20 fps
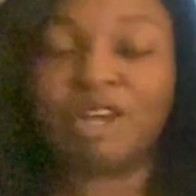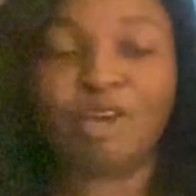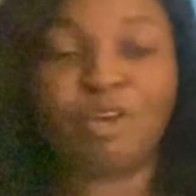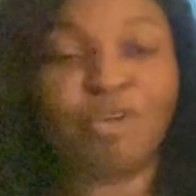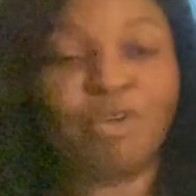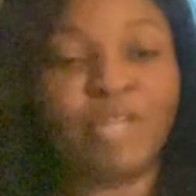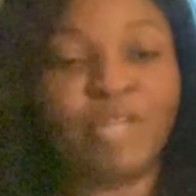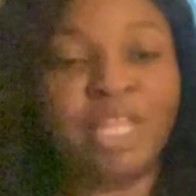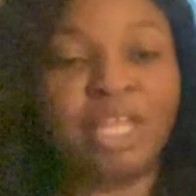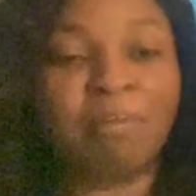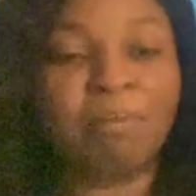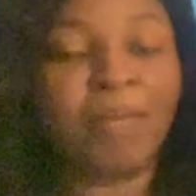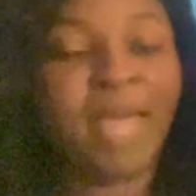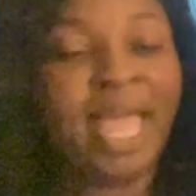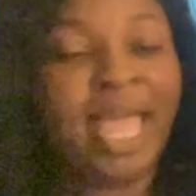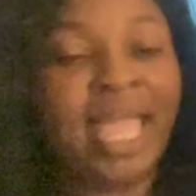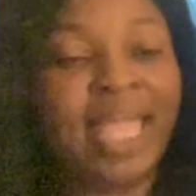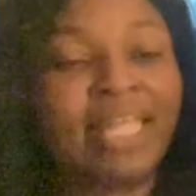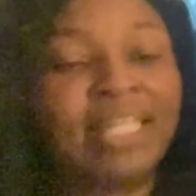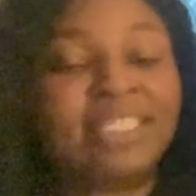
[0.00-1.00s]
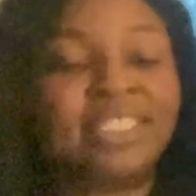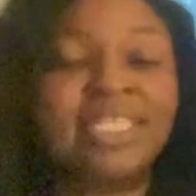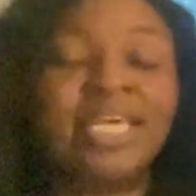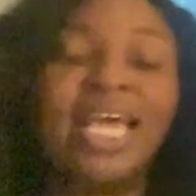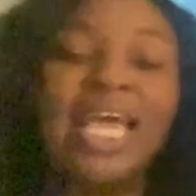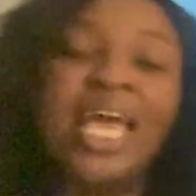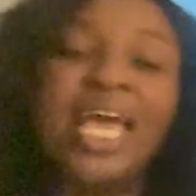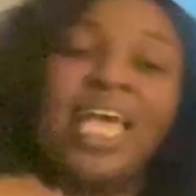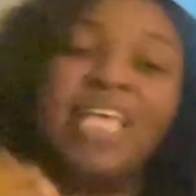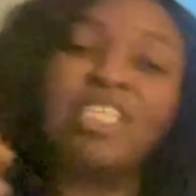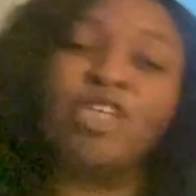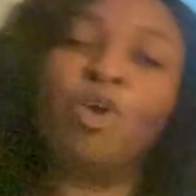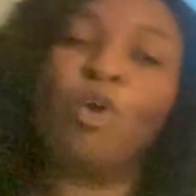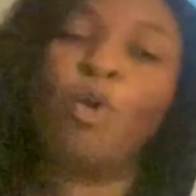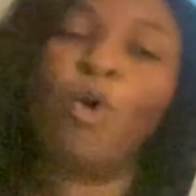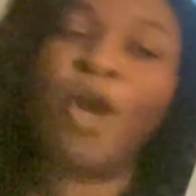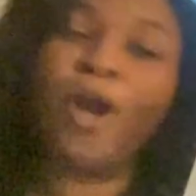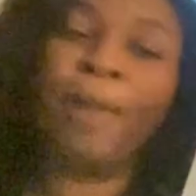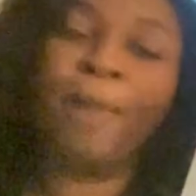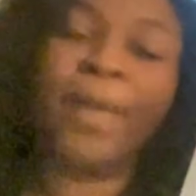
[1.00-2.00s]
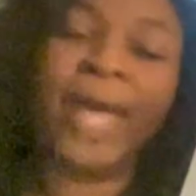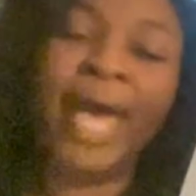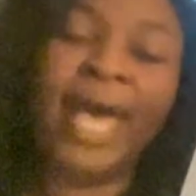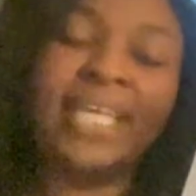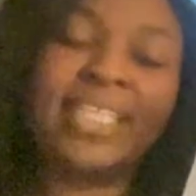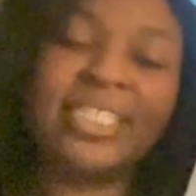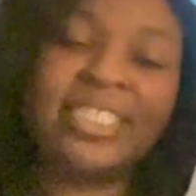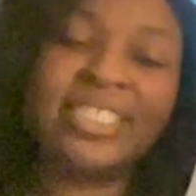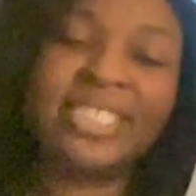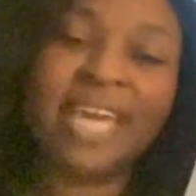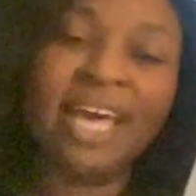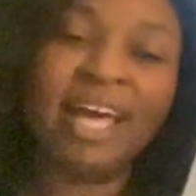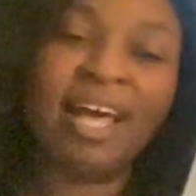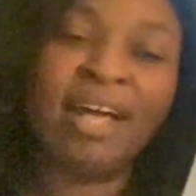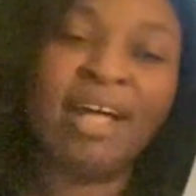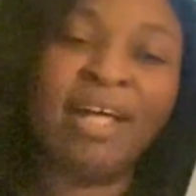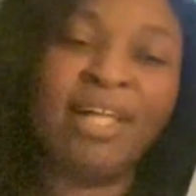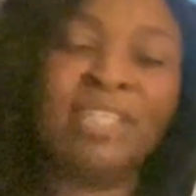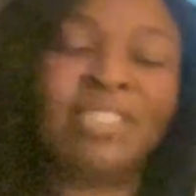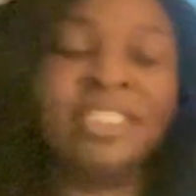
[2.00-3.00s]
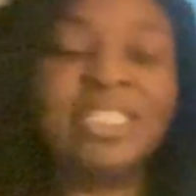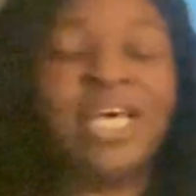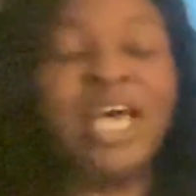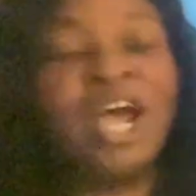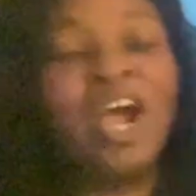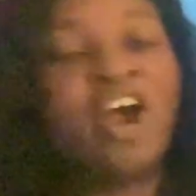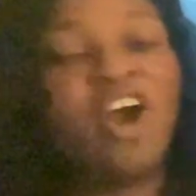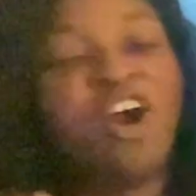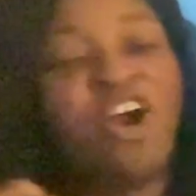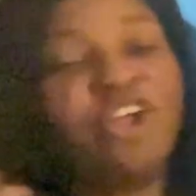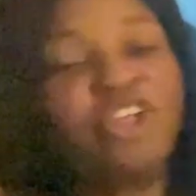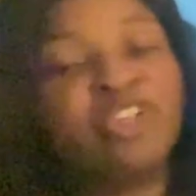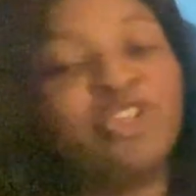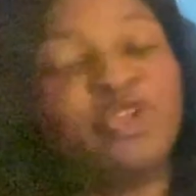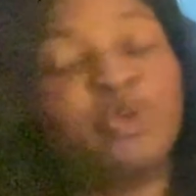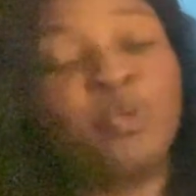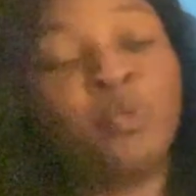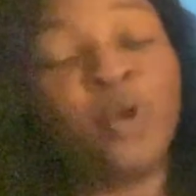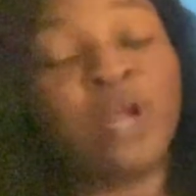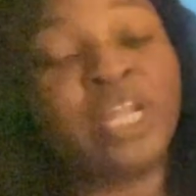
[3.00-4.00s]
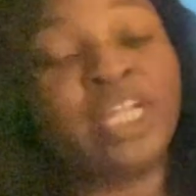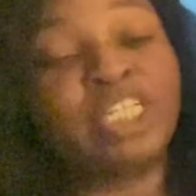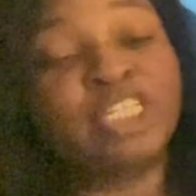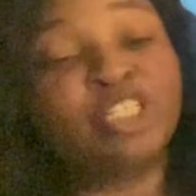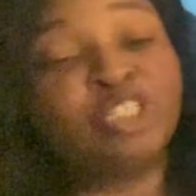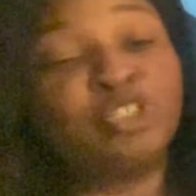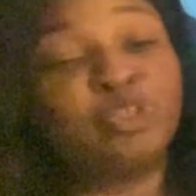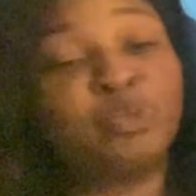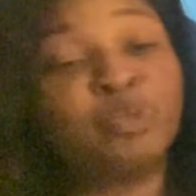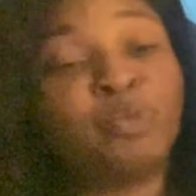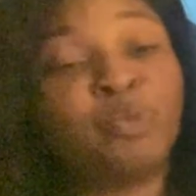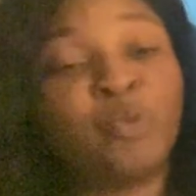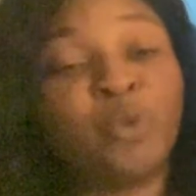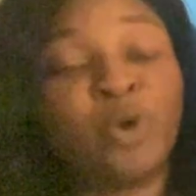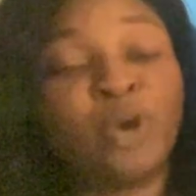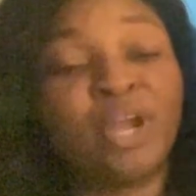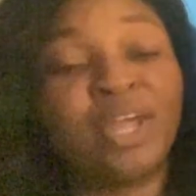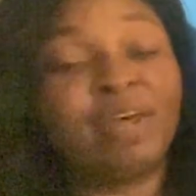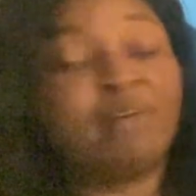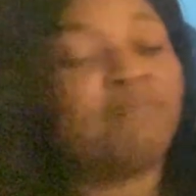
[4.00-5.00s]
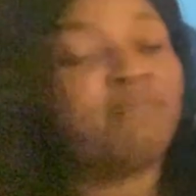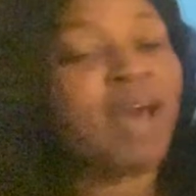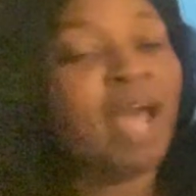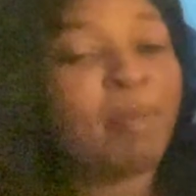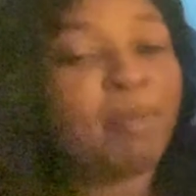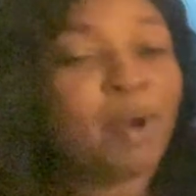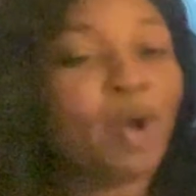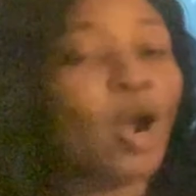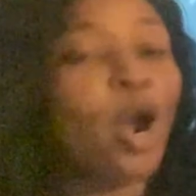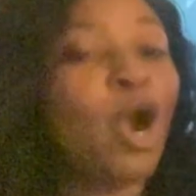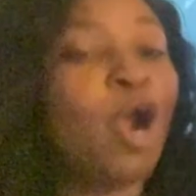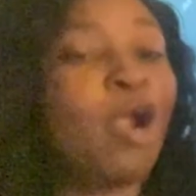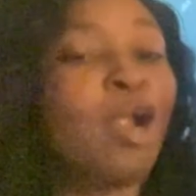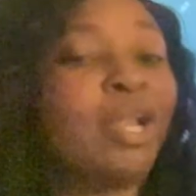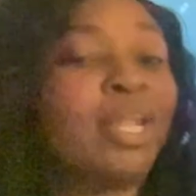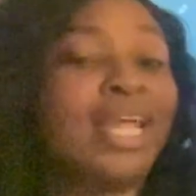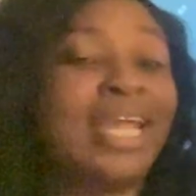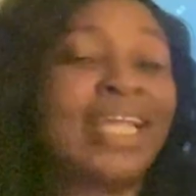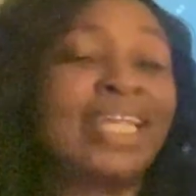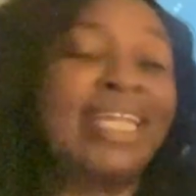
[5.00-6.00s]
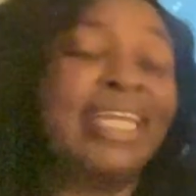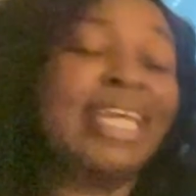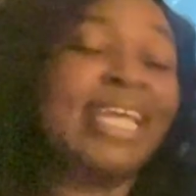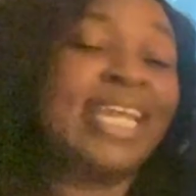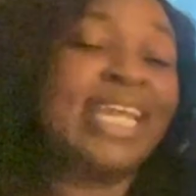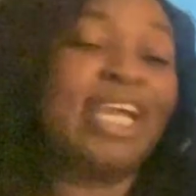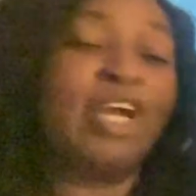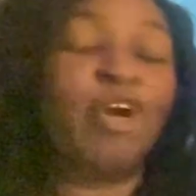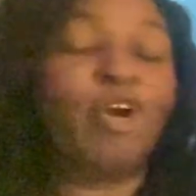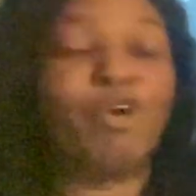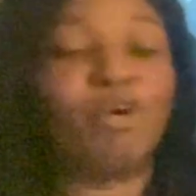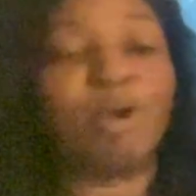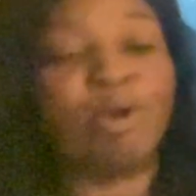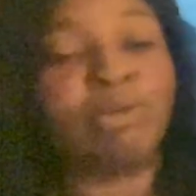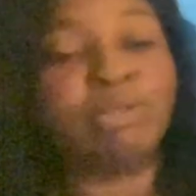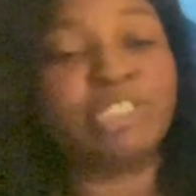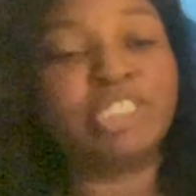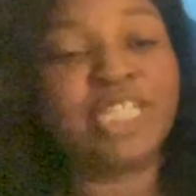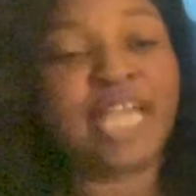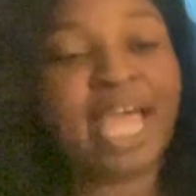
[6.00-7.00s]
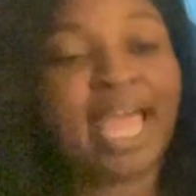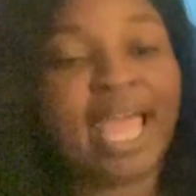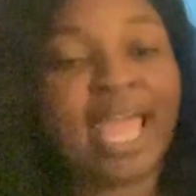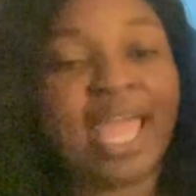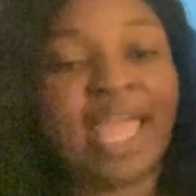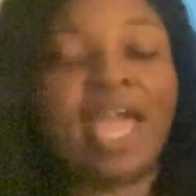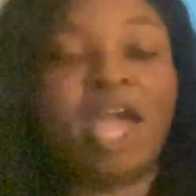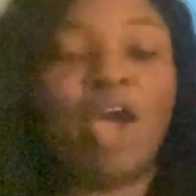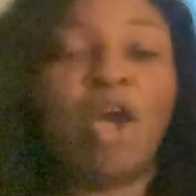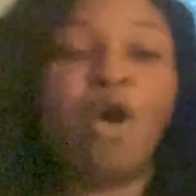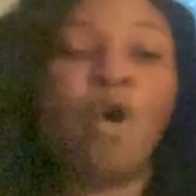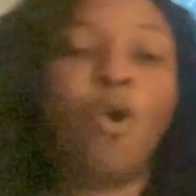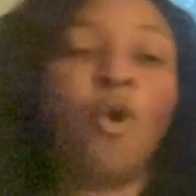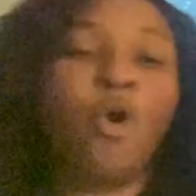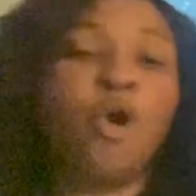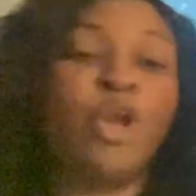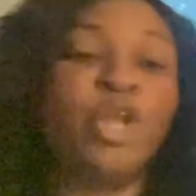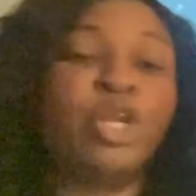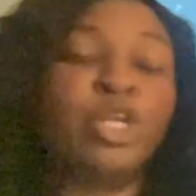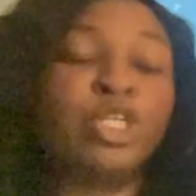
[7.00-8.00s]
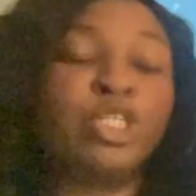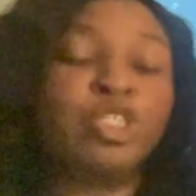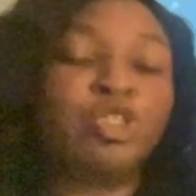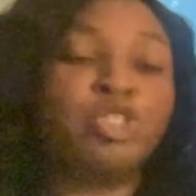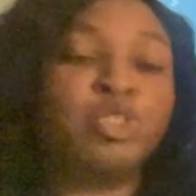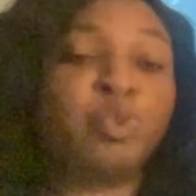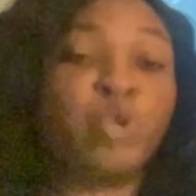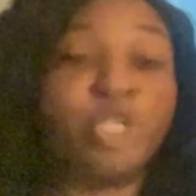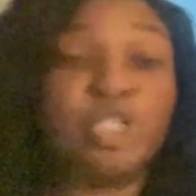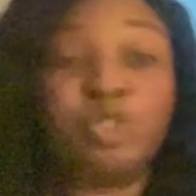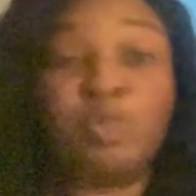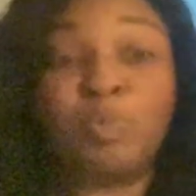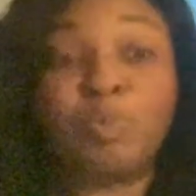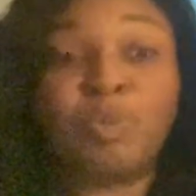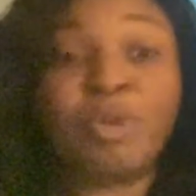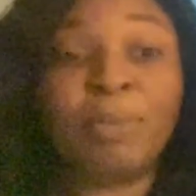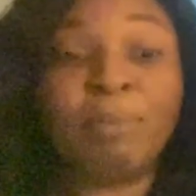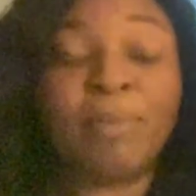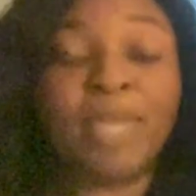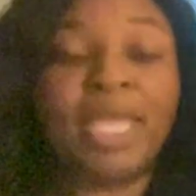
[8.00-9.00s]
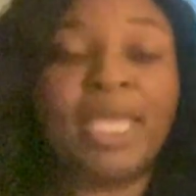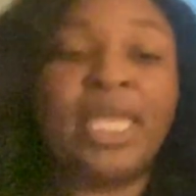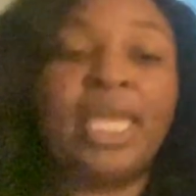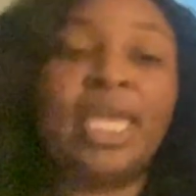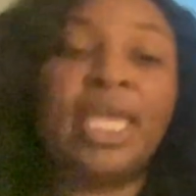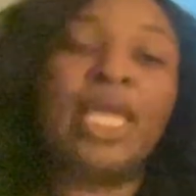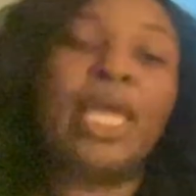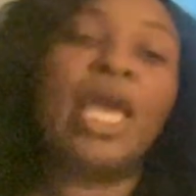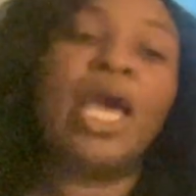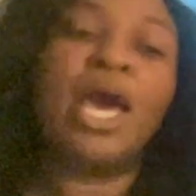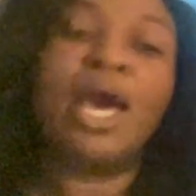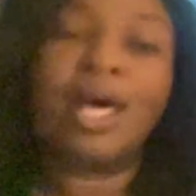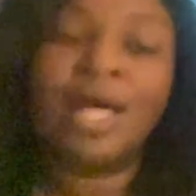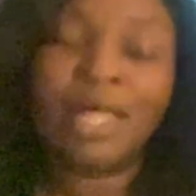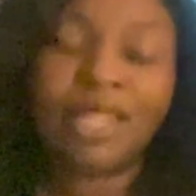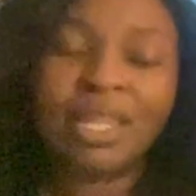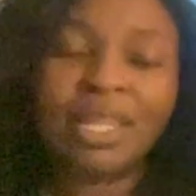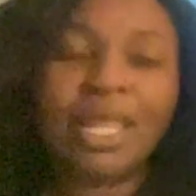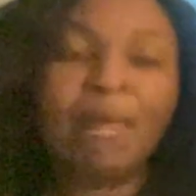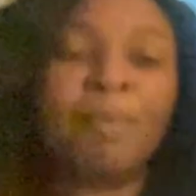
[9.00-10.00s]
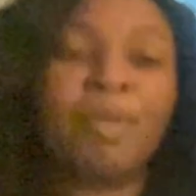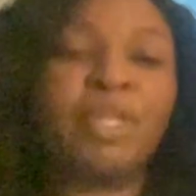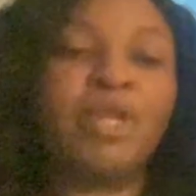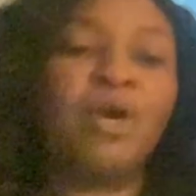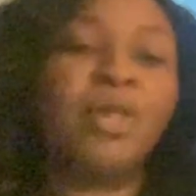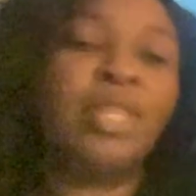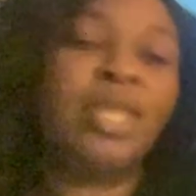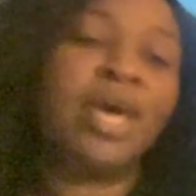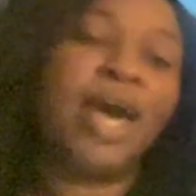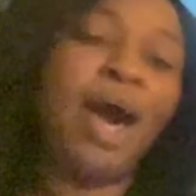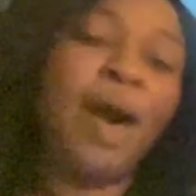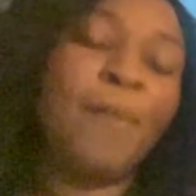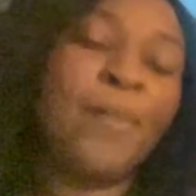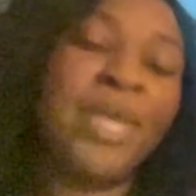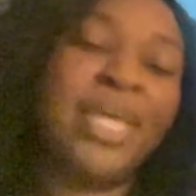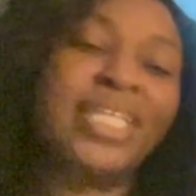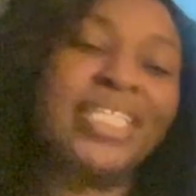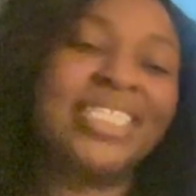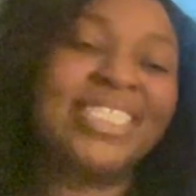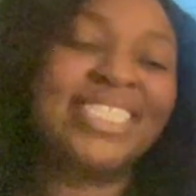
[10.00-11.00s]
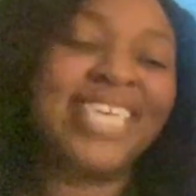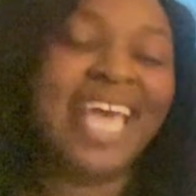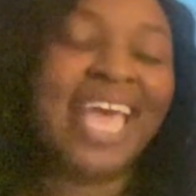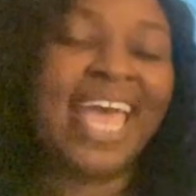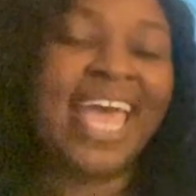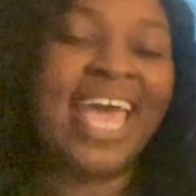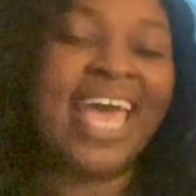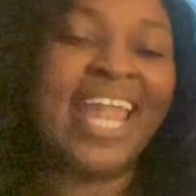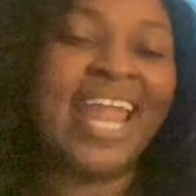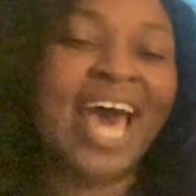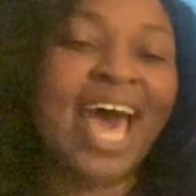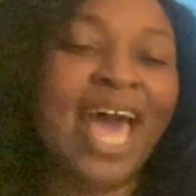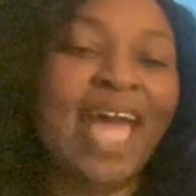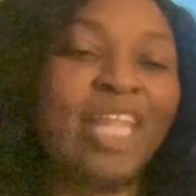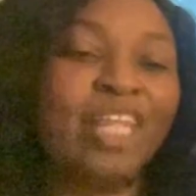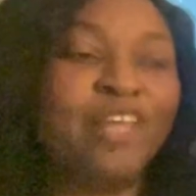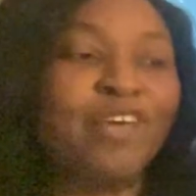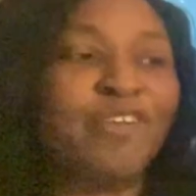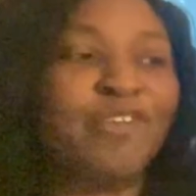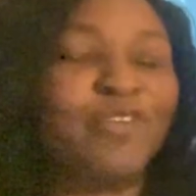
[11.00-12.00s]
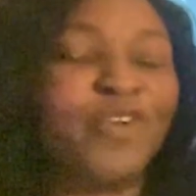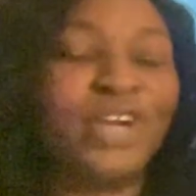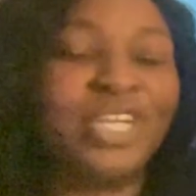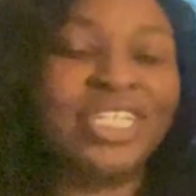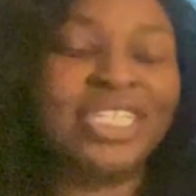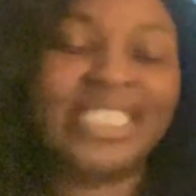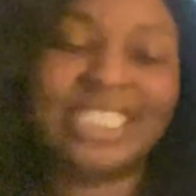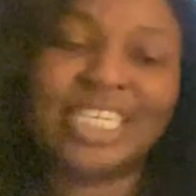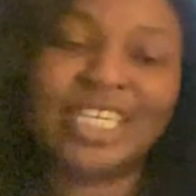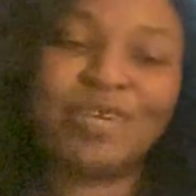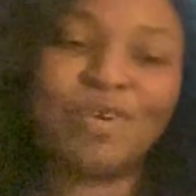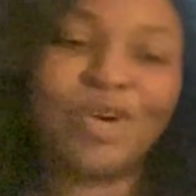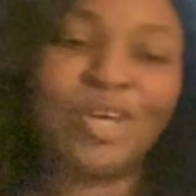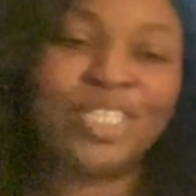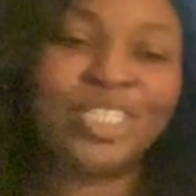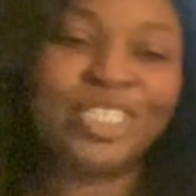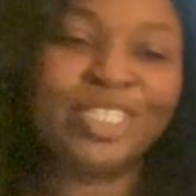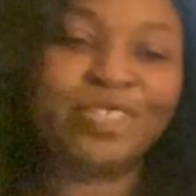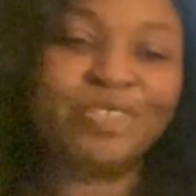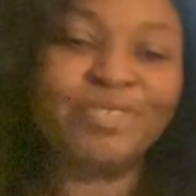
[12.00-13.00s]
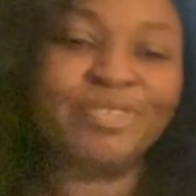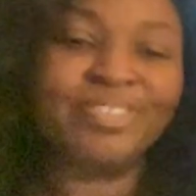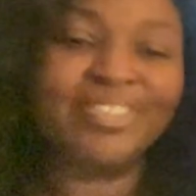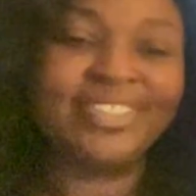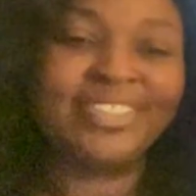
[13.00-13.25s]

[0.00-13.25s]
Is it acrylic paint? Is it oil pastels? Are you wanting to do more fiber art like knitting or crochet, or your students want to do printmaking? Let me know in the comments, and I look forward to seeing you all soon.